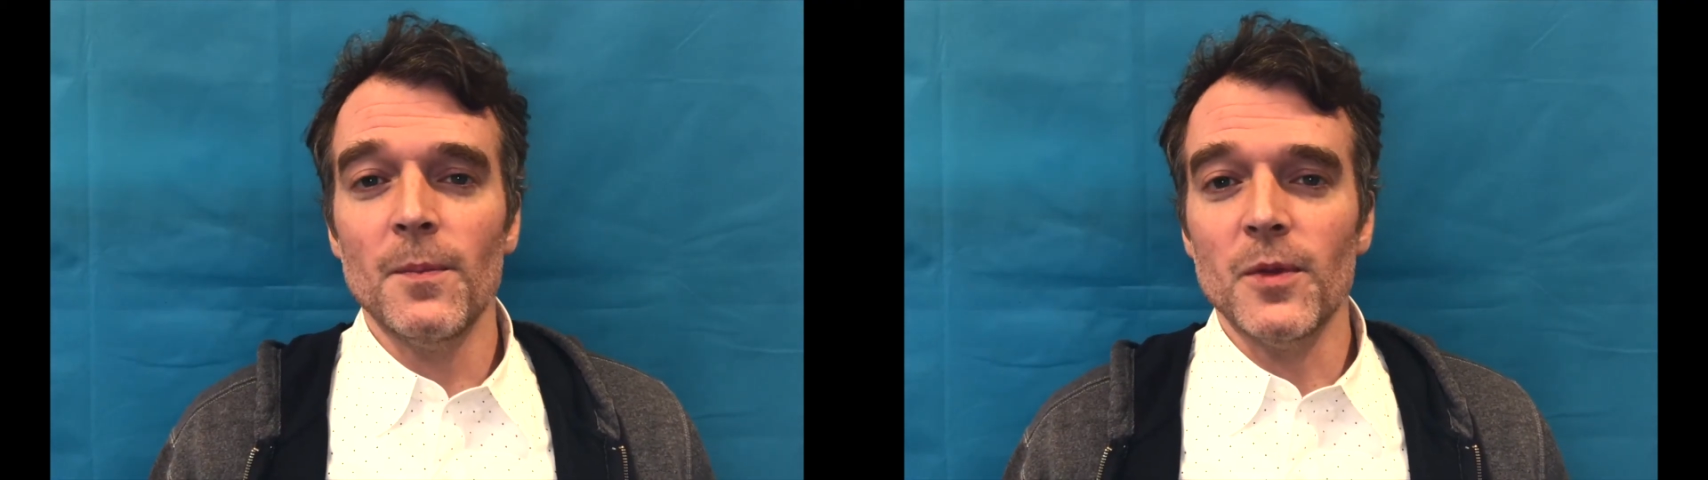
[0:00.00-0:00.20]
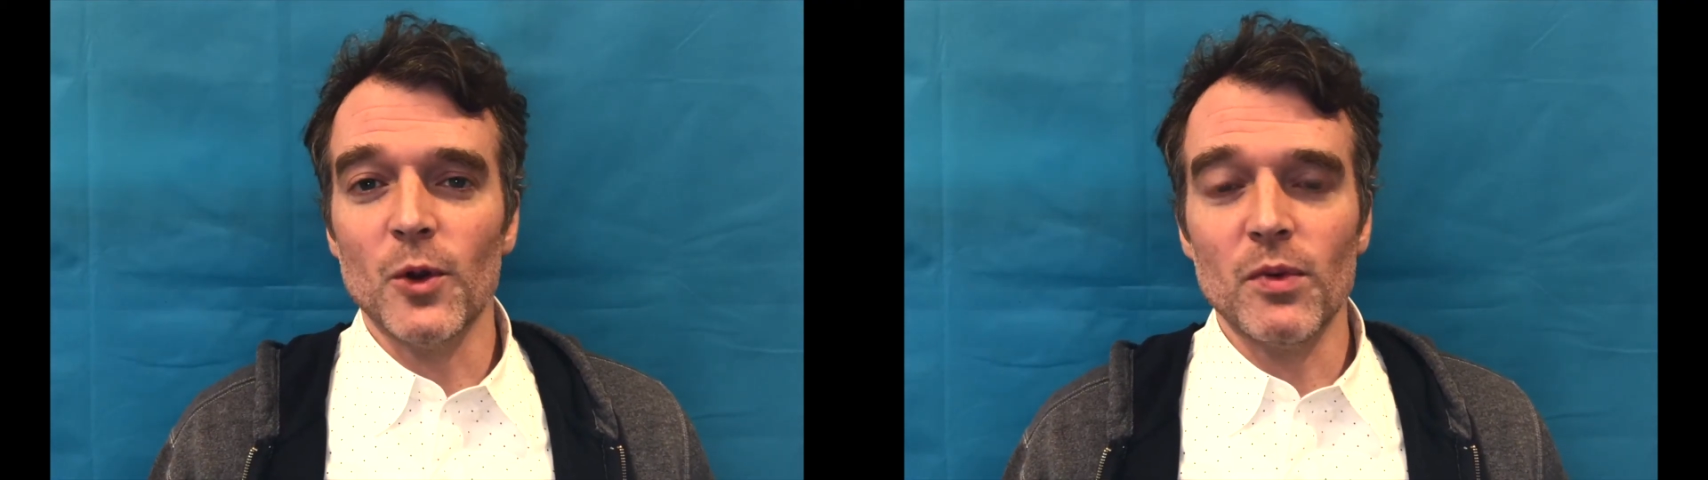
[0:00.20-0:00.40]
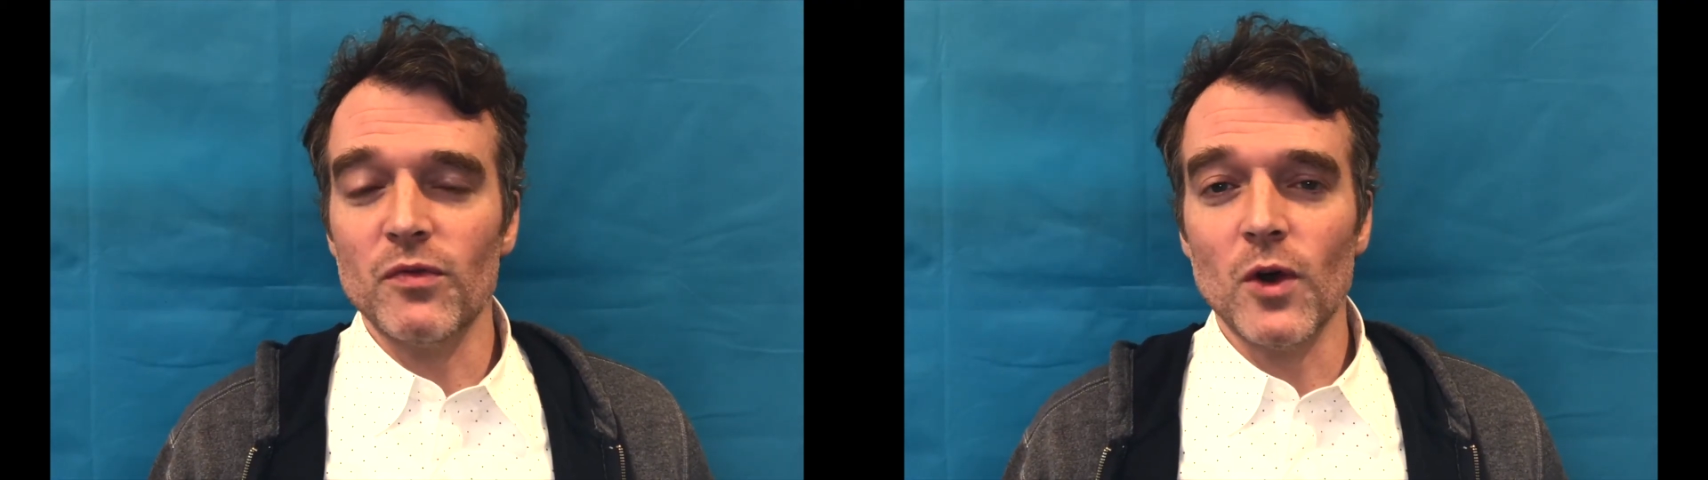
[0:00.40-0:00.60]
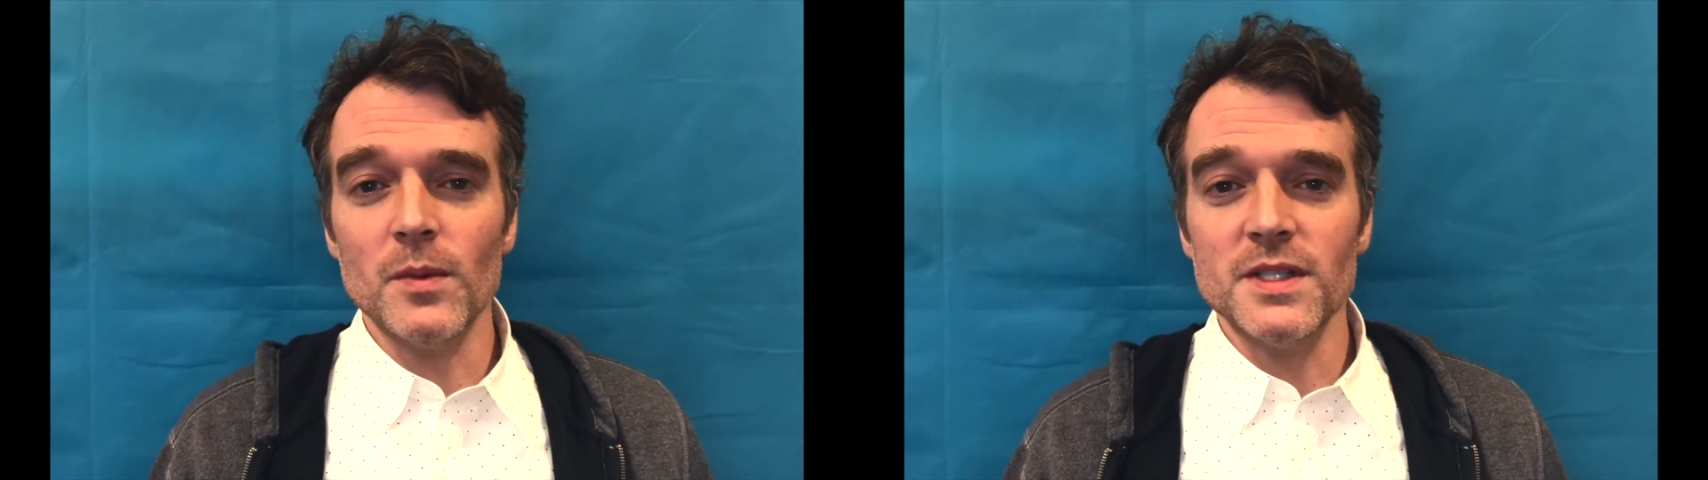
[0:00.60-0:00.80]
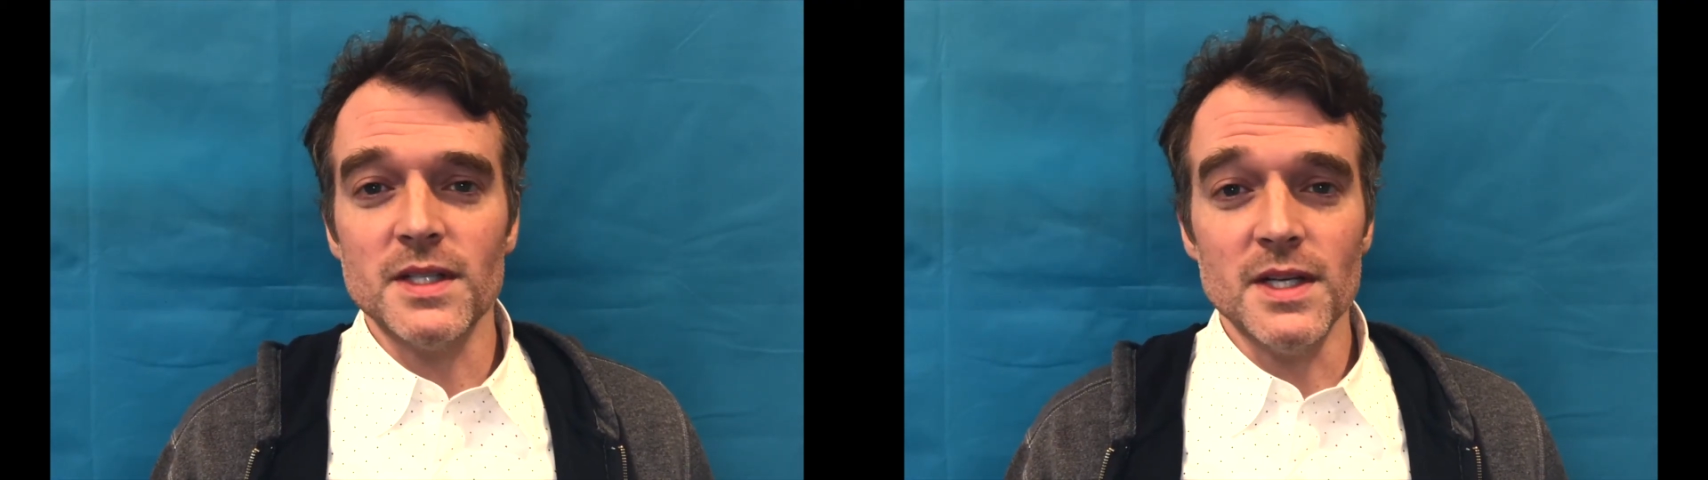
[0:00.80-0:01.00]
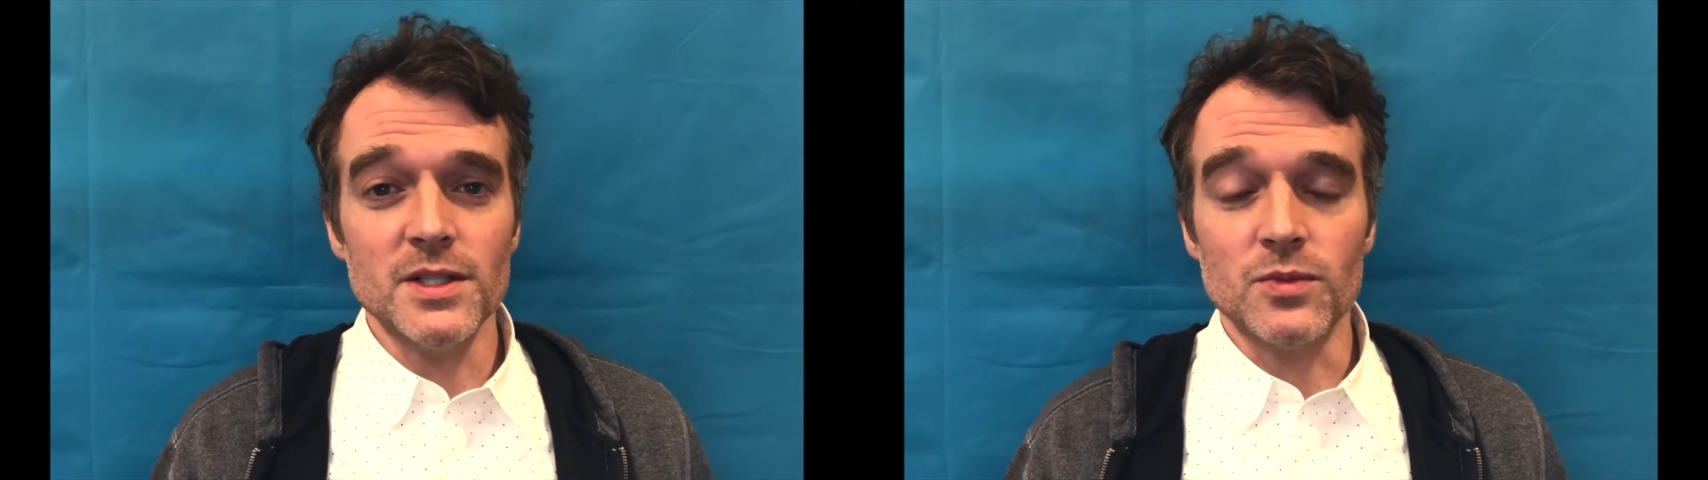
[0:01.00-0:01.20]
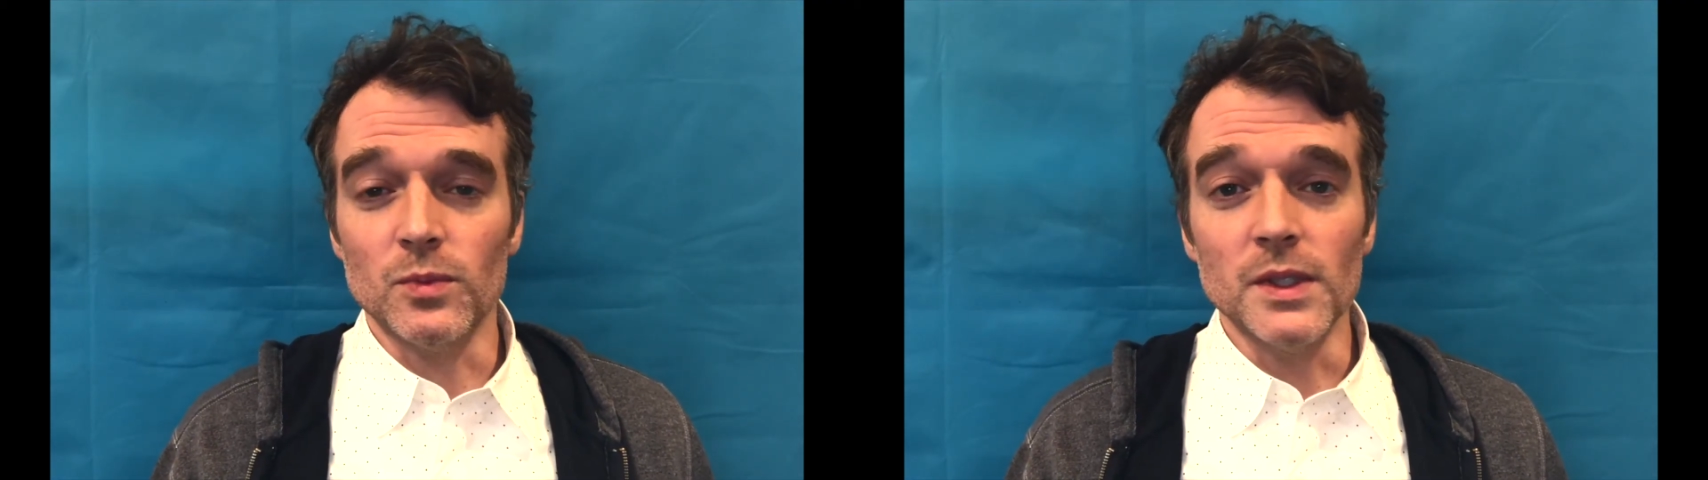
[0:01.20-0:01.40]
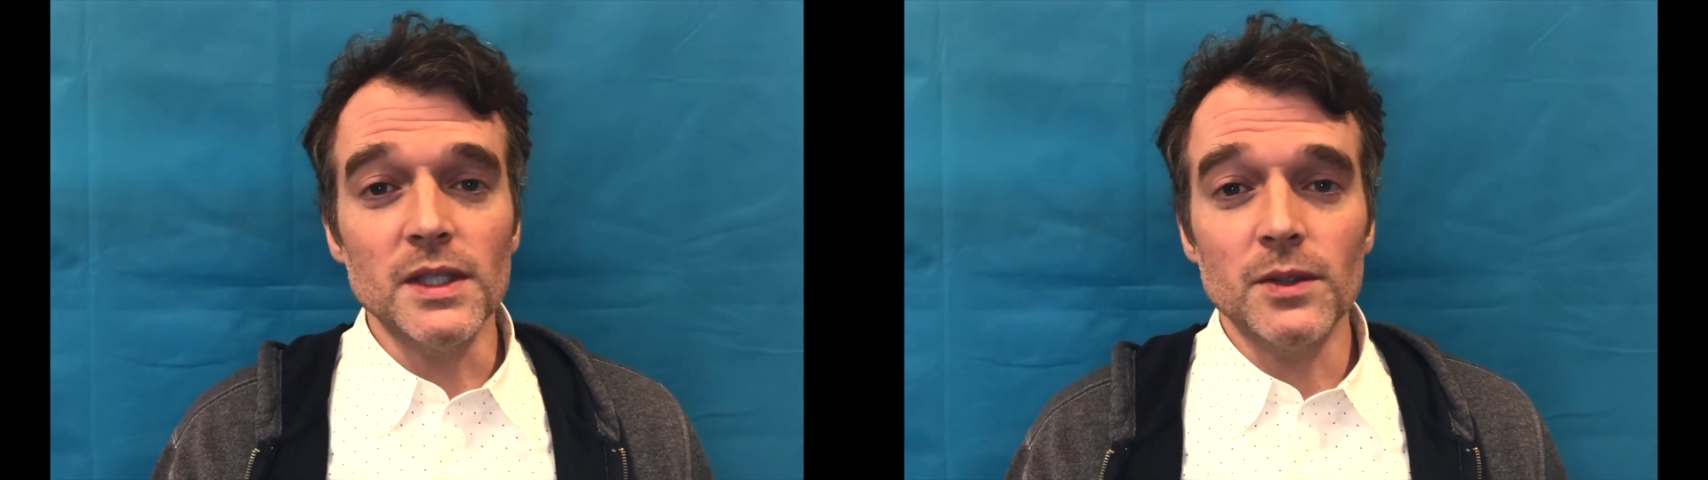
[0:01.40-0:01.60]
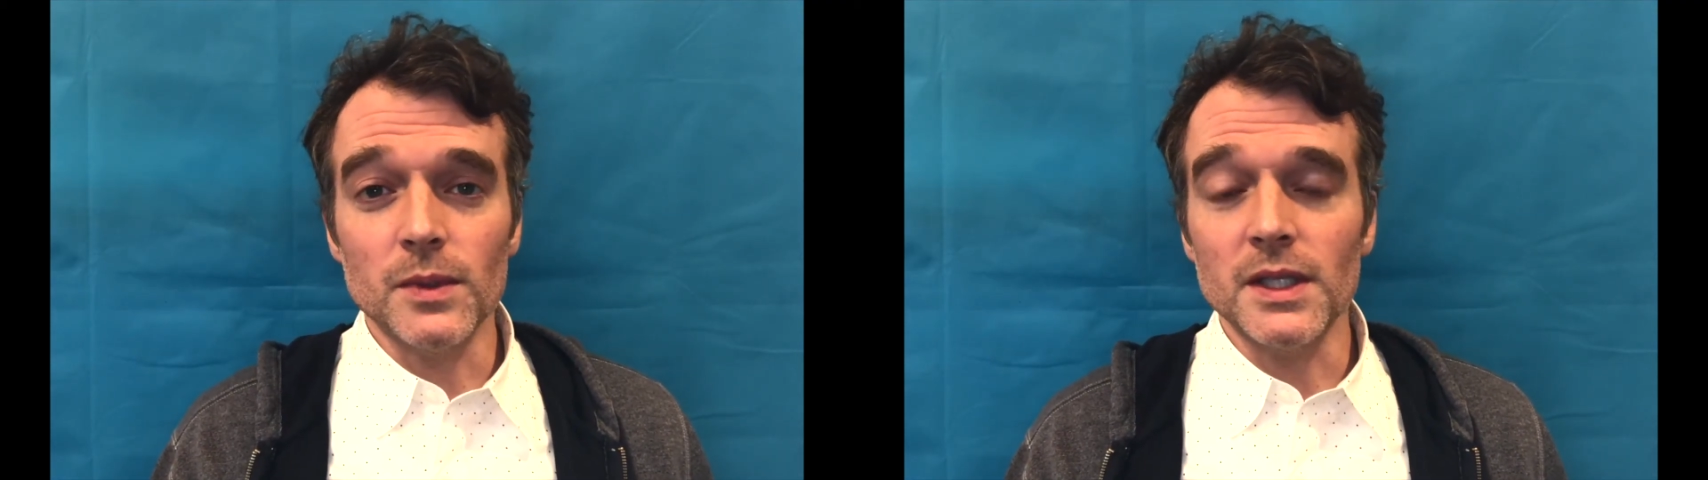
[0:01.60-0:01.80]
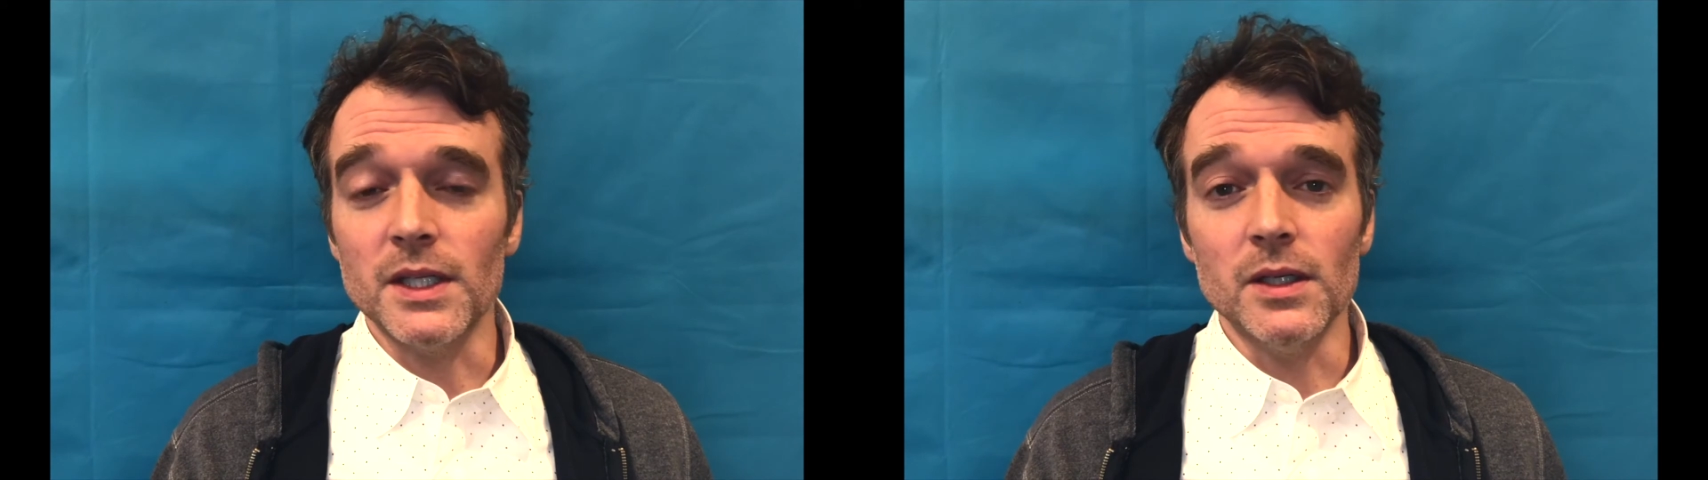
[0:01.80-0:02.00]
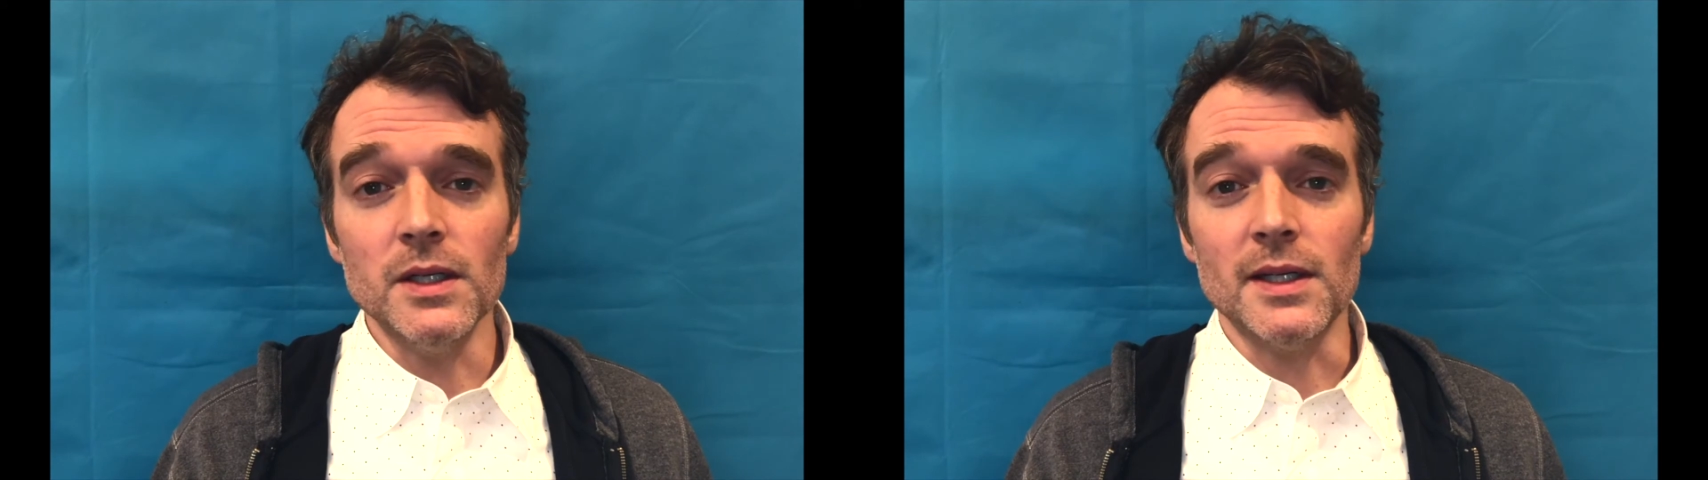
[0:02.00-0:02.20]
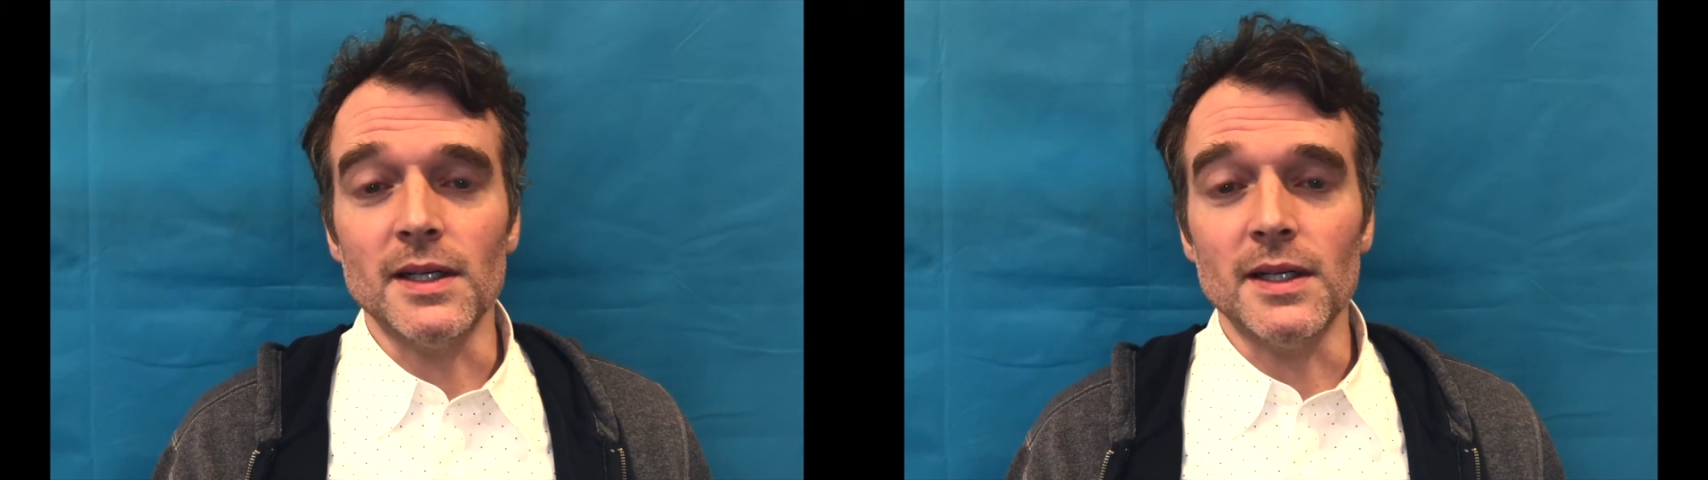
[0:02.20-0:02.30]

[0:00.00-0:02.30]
Her performance is really, really good,